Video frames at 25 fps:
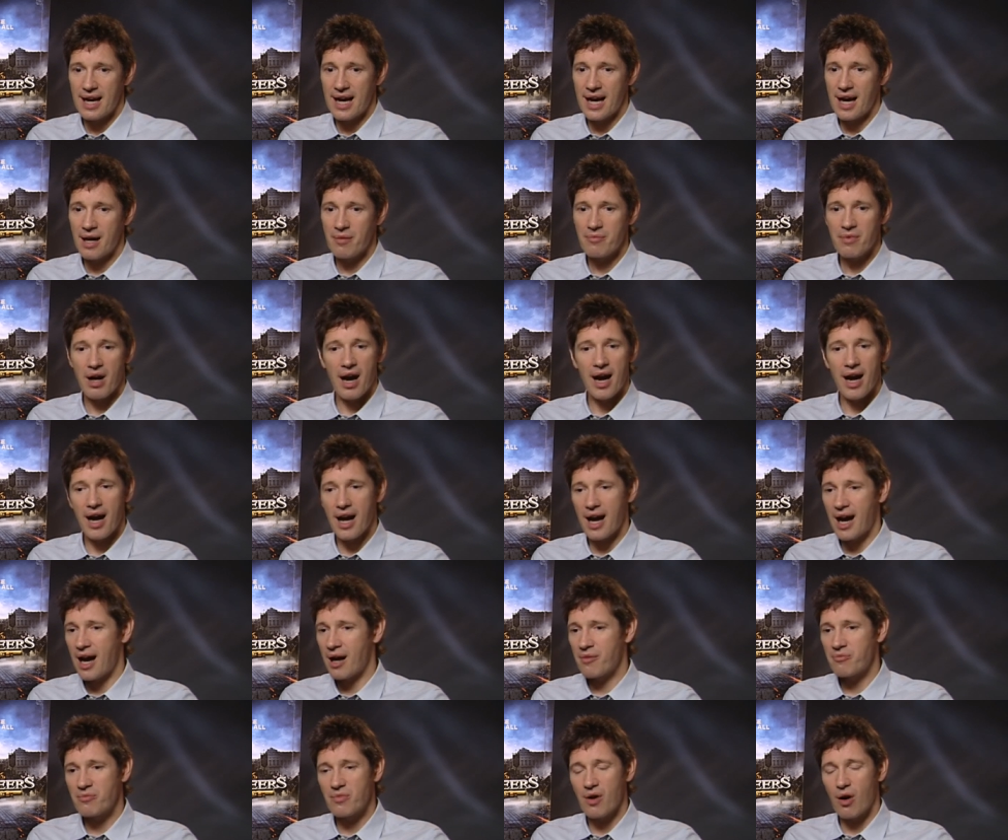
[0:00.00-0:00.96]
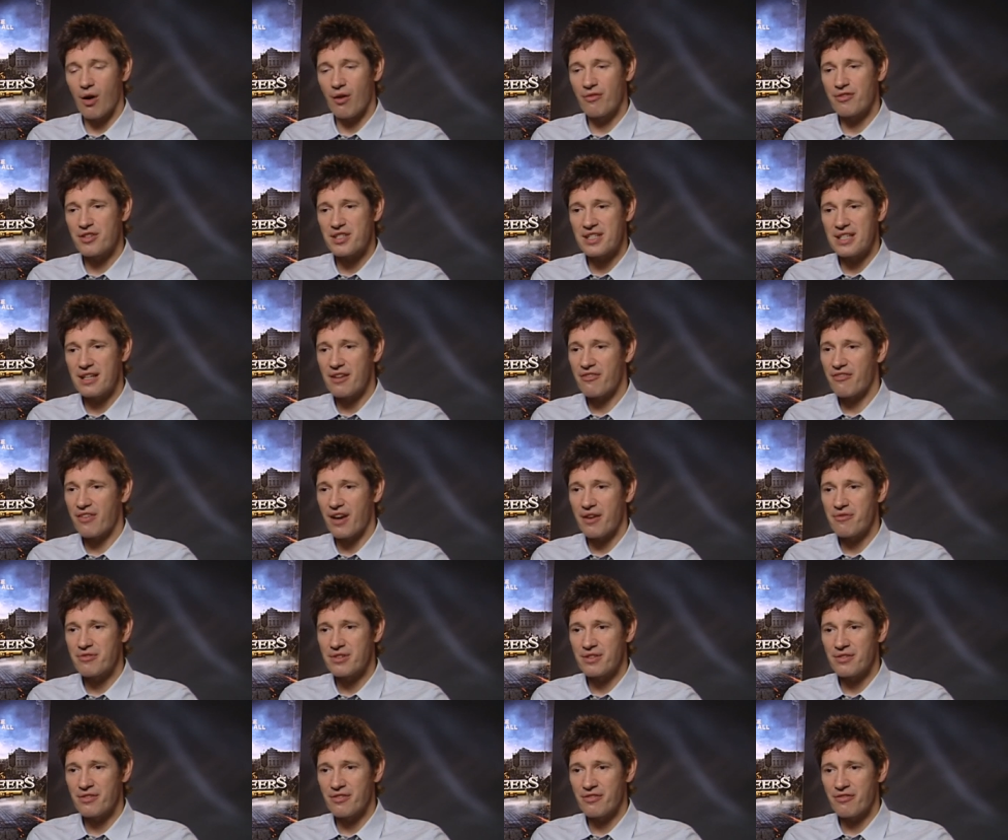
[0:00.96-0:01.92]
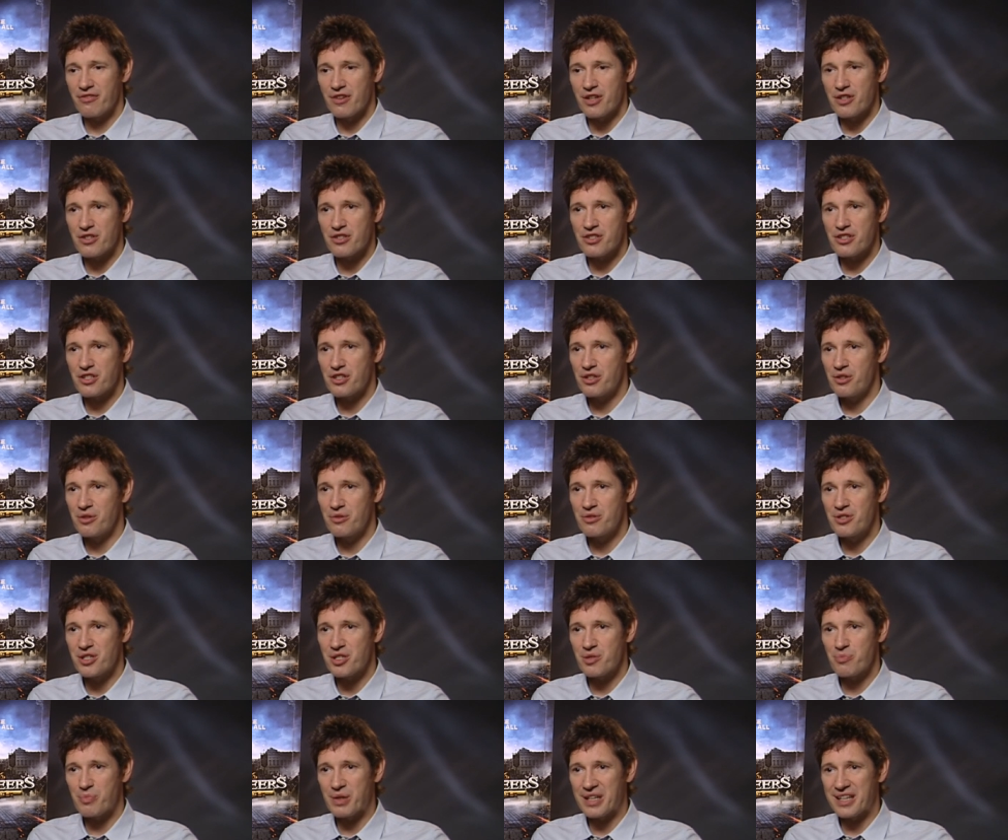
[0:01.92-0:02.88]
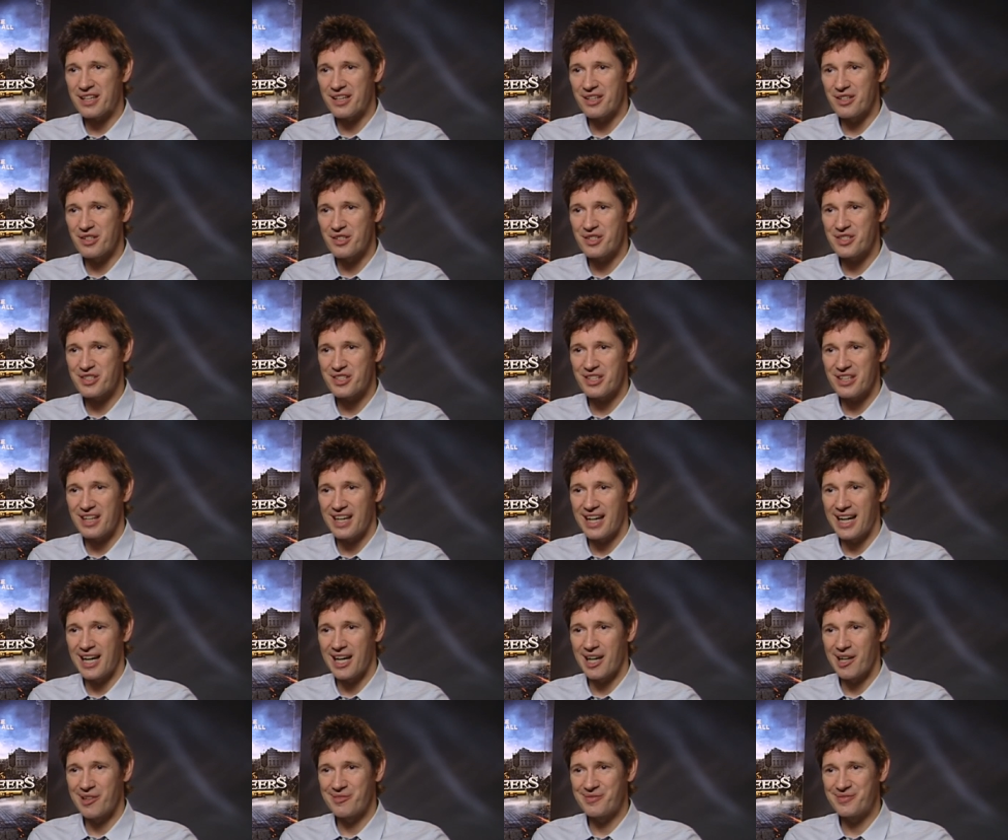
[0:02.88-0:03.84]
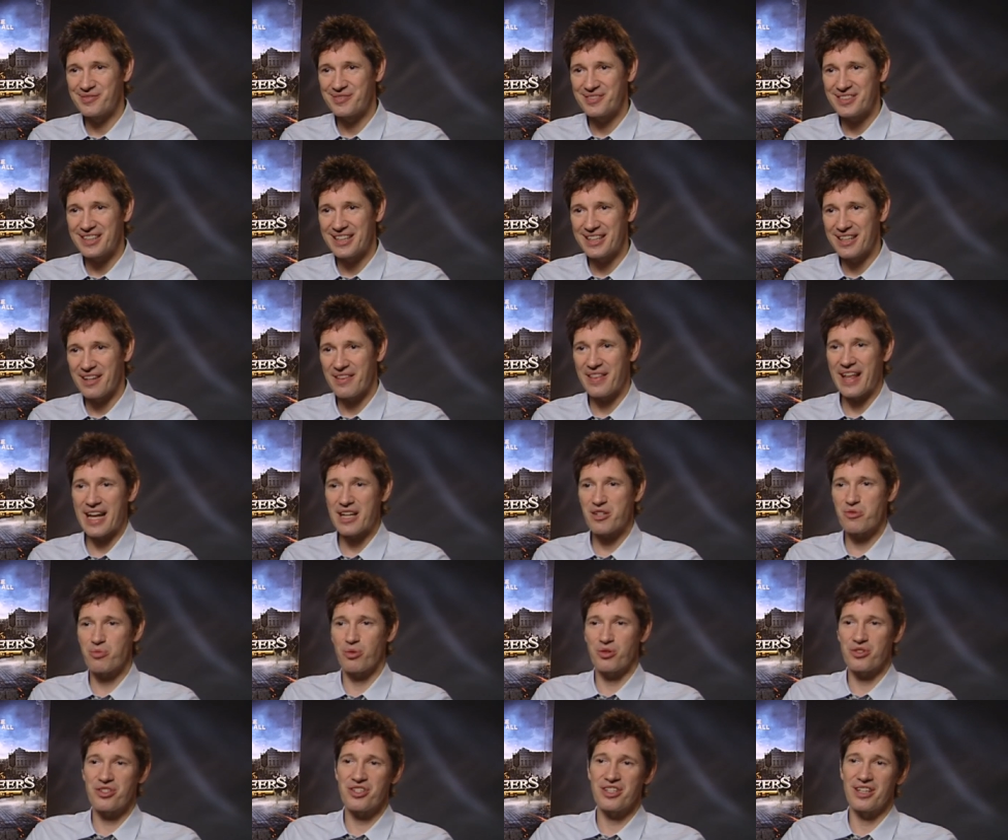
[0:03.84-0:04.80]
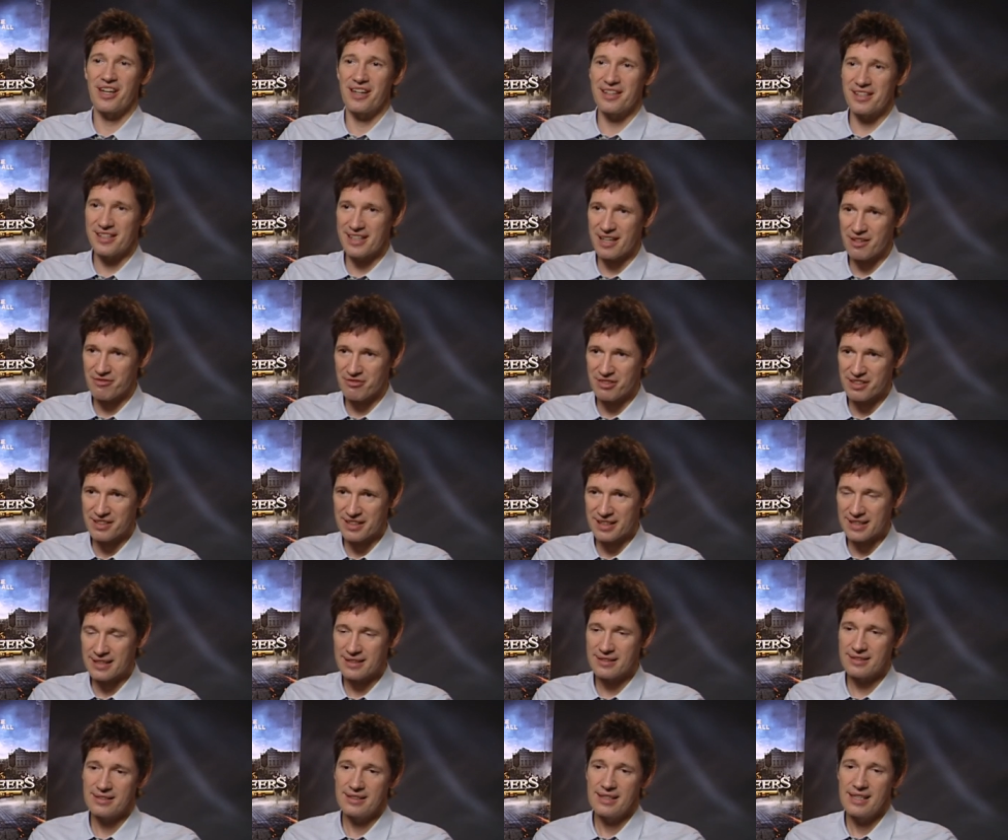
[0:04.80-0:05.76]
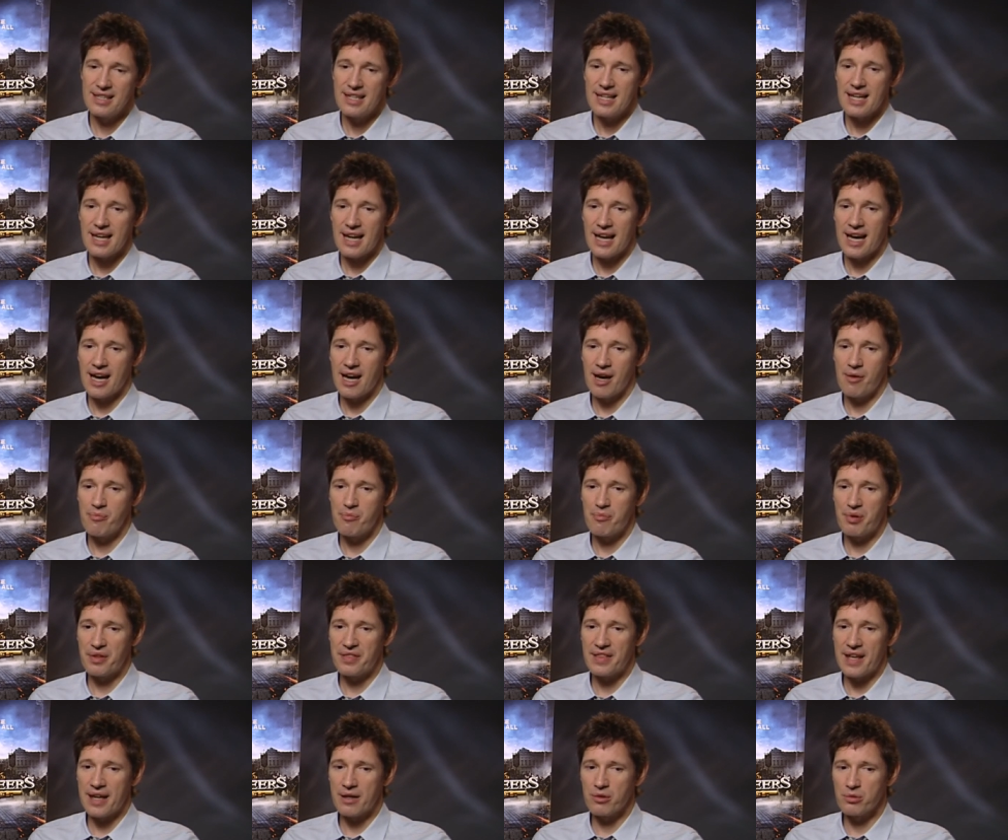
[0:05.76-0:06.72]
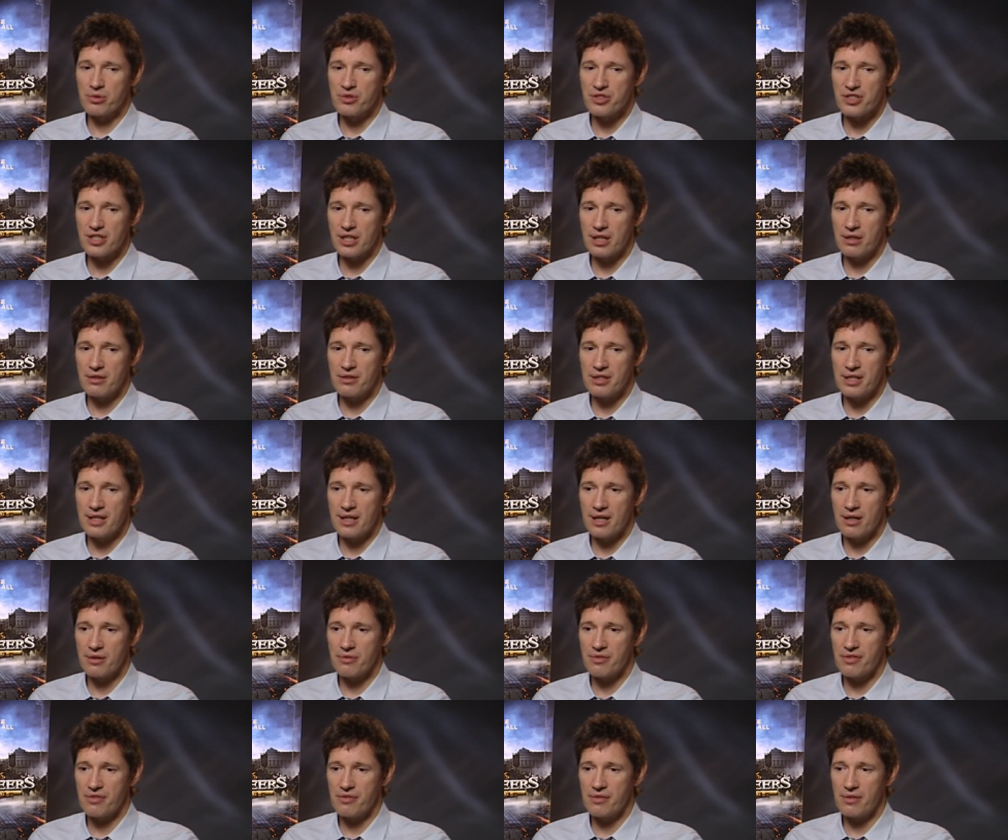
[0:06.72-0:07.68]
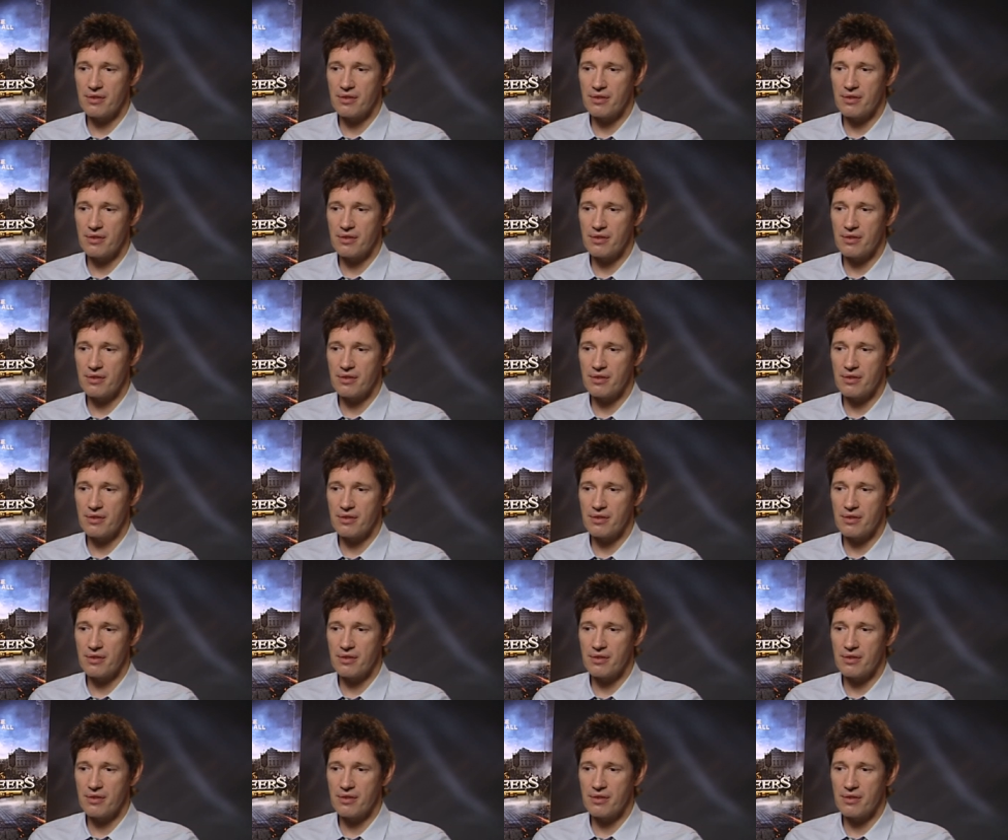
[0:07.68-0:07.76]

Um, I, am obviously a favourite of the first two just because, um, you know, that's what started everything. Um, but then also, you know,